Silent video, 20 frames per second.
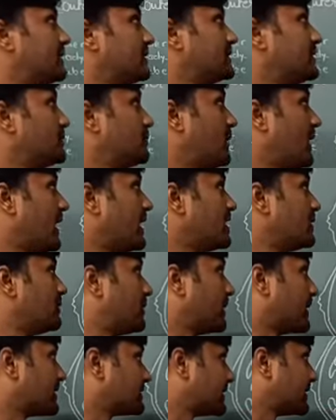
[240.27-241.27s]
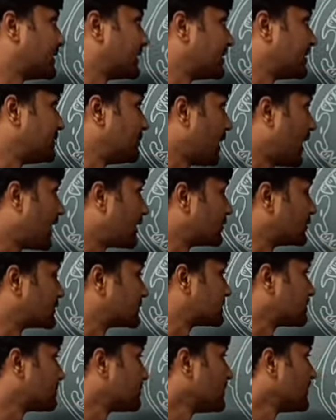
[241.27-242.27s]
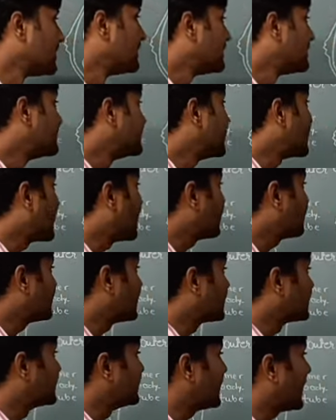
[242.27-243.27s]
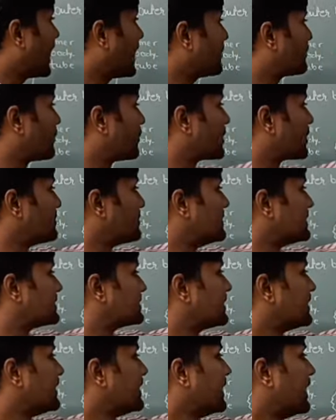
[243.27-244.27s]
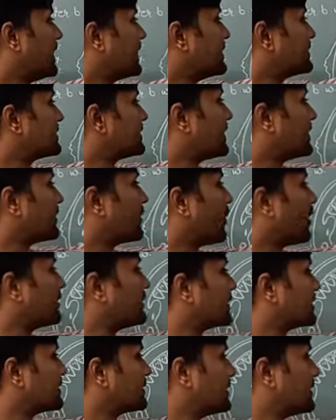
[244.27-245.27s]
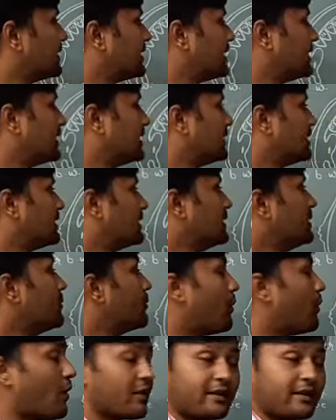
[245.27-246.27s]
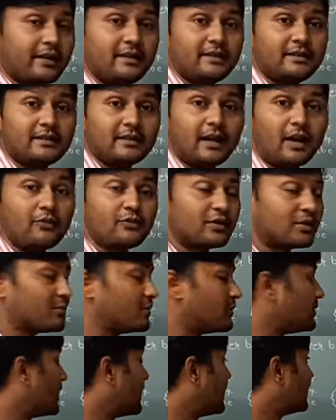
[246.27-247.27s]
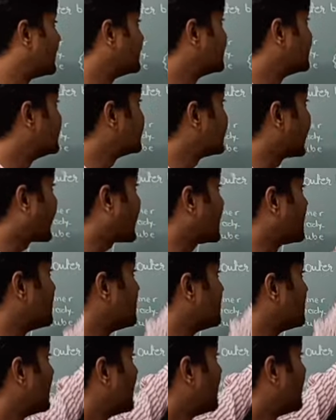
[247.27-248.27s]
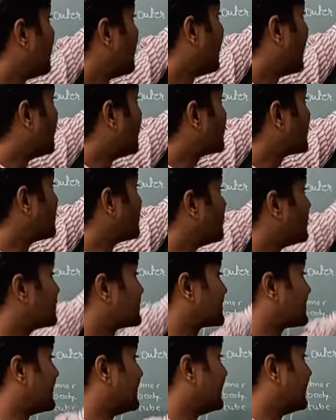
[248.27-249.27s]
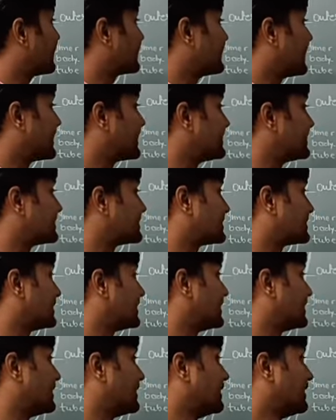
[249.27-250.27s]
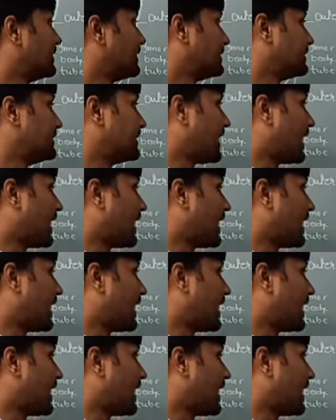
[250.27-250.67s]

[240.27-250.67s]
the plant parasitic nematodes. Thereafter, the hypodermis. It is another important the second outermost layer, that is the